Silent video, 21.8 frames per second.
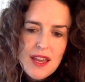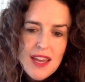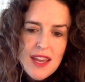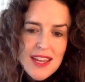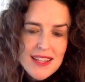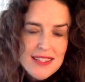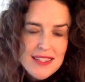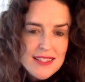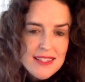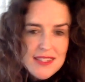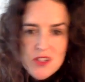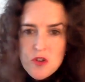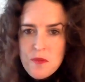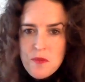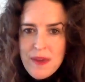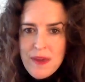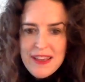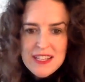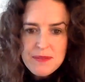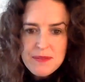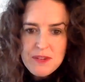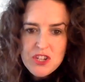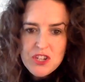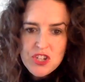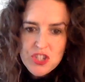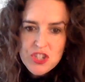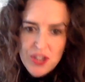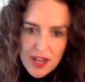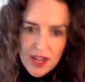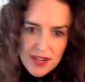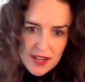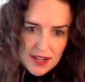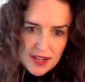It still makes me
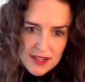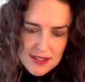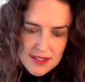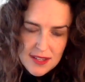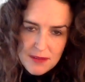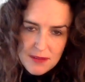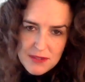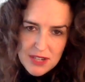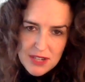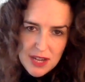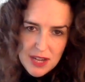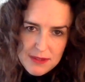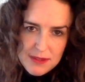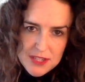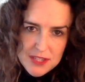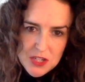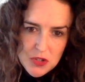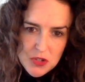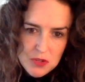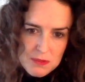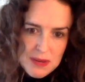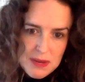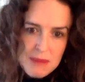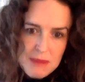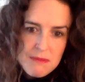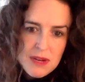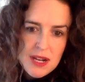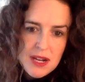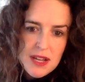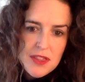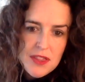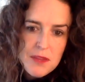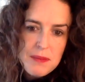shudder sometimes to
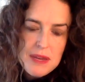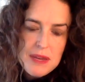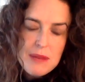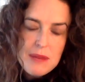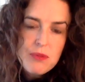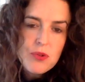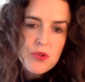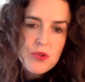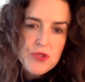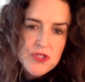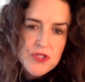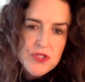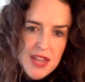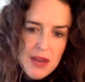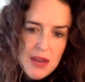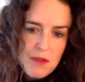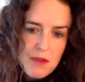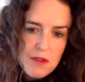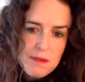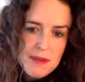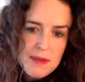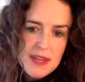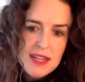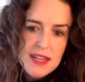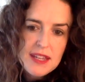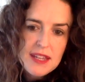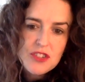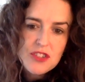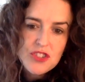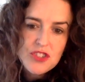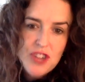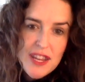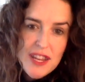remember the people who sat with me,
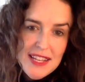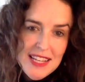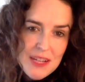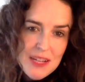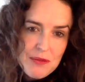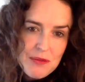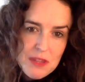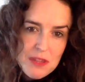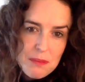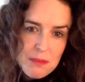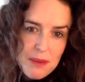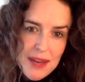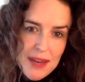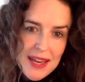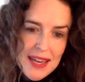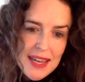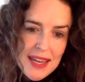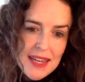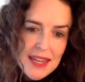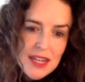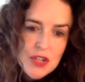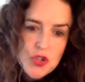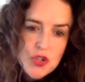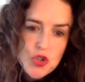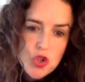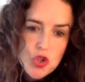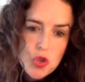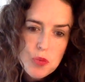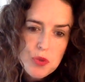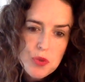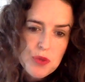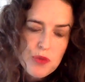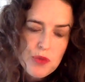shaking with the pain and
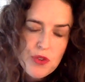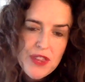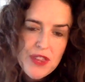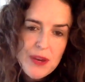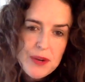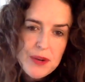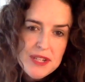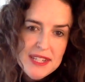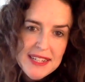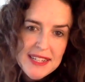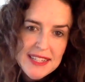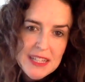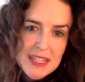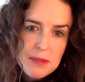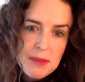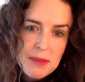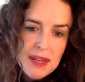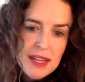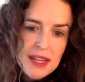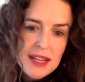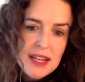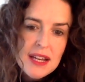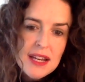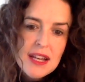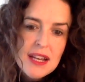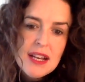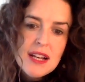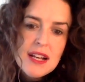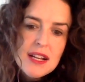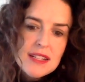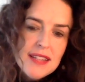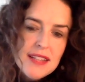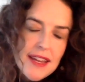trauma of what they were telling me,
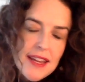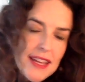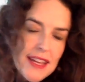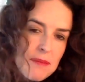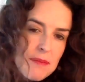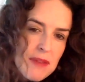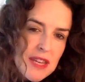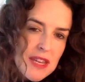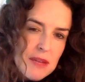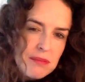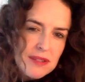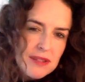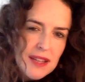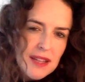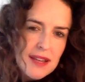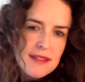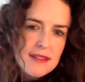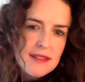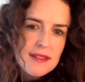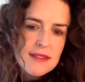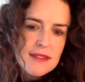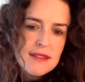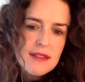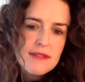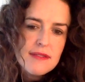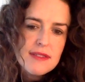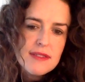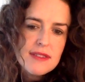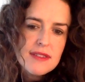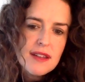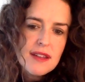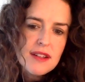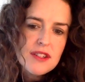taking me to places of
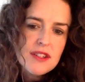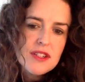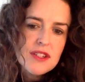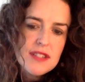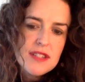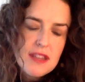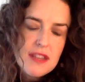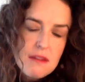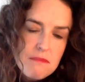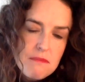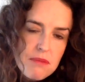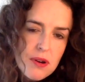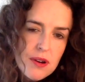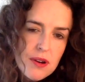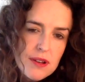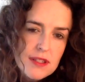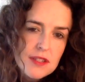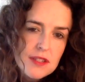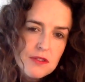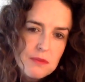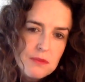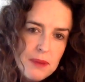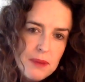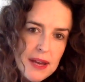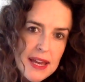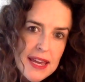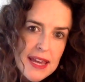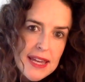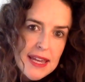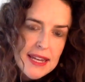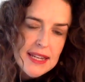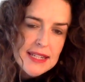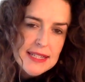such deep personal
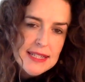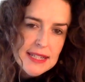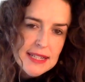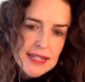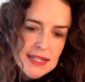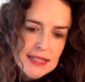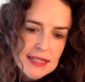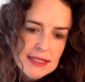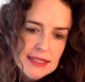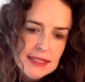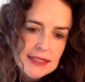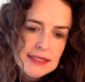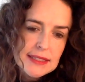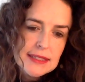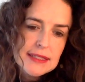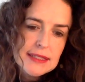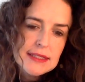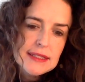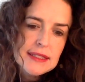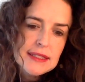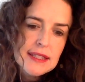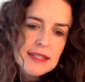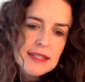pain and darkness.